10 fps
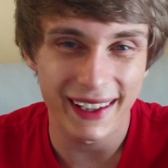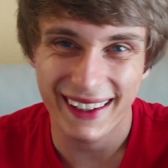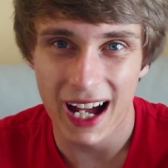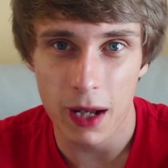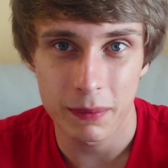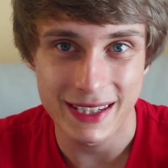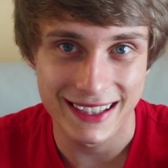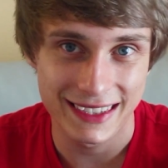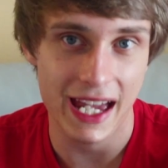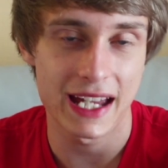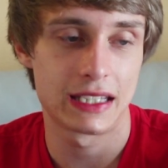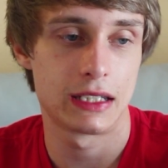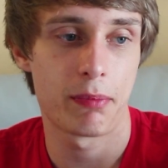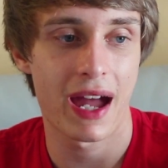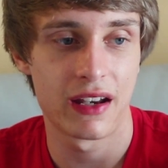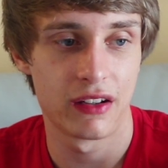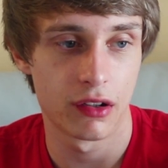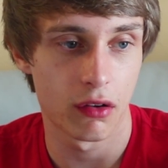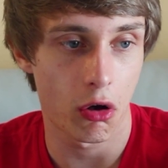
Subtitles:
it can be dead dependent